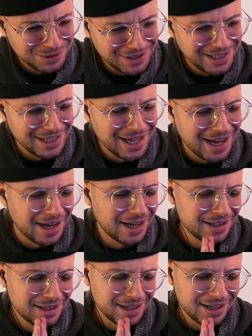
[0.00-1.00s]

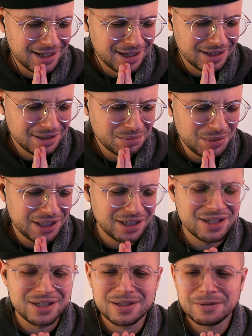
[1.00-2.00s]
Diana,
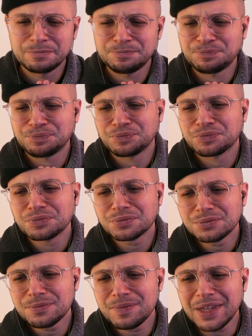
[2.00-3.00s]
because
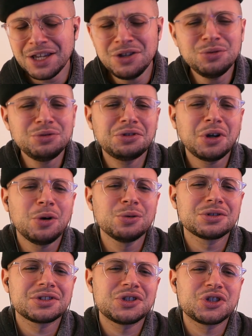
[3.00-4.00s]
you
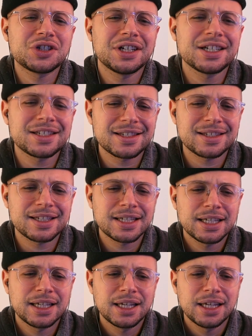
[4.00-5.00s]
don't just
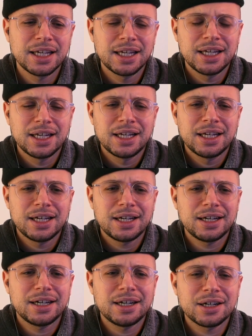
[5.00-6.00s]

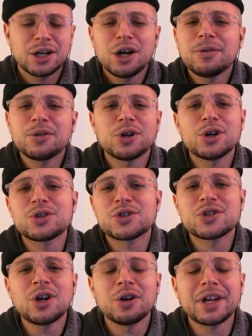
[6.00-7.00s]
cover a
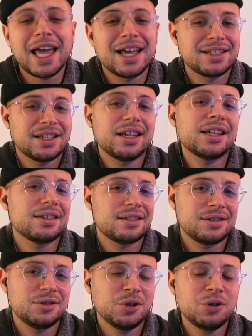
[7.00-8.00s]
song as it
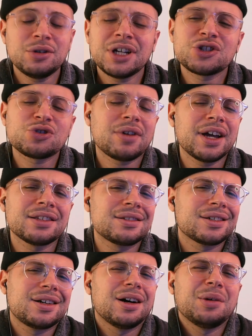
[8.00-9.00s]
is, you know, you're not trying
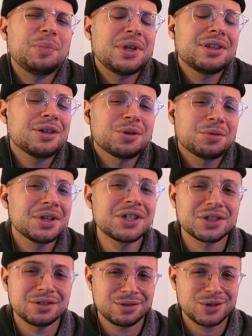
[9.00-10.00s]
to copy the
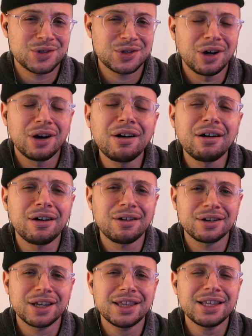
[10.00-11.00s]
original
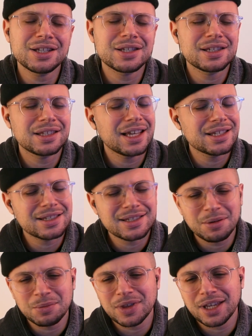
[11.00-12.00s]
song, and that's
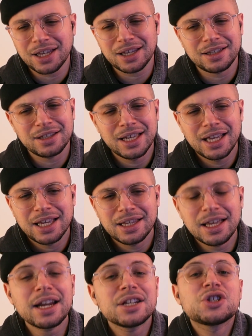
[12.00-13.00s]
something
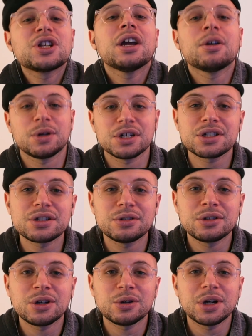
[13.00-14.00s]
that I cherish,
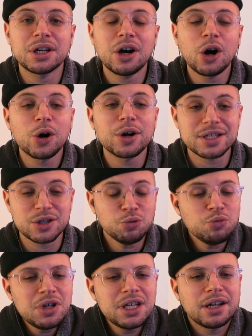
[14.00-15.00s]
you know, an artist, a
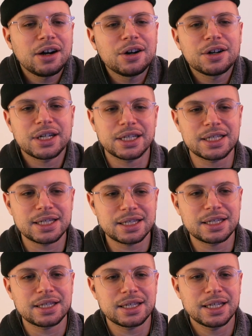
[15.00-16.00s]
real
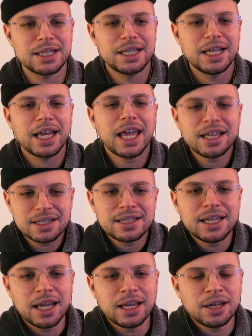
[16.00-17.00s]
artist can
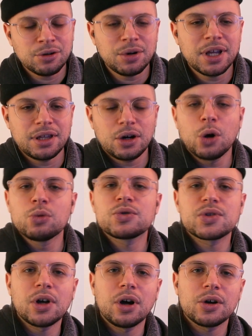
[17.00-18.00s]
sing and create their own
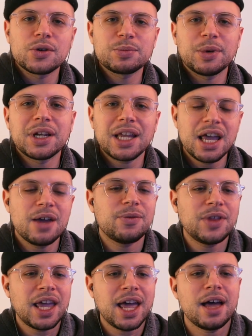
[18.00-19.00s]
songs, but
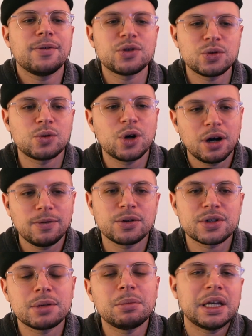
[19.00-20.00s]
if they have to
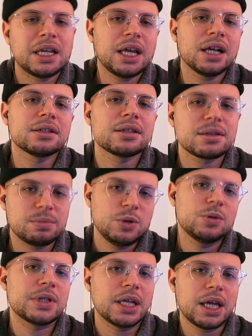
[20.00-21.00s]
cover somebody else's
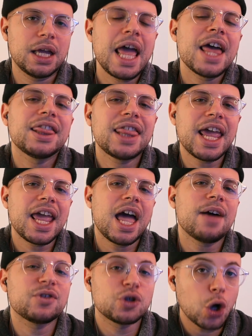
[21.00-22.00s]
music, they
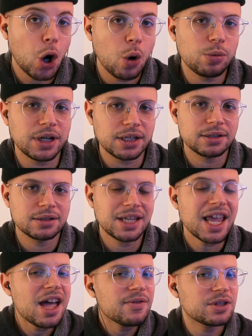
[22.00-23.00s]
have to own it.
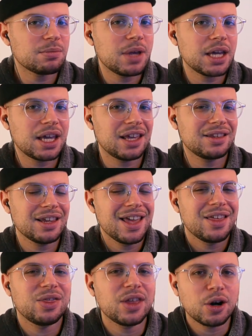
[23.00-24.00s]
They have to make it
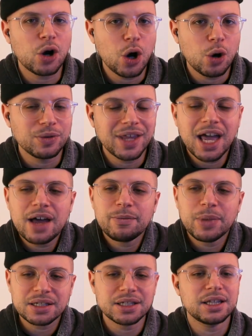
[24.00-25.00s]
their own. They
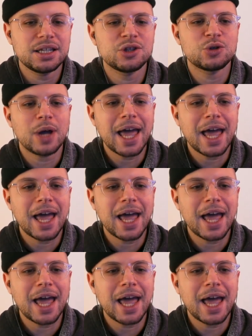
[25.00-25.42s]
have basically to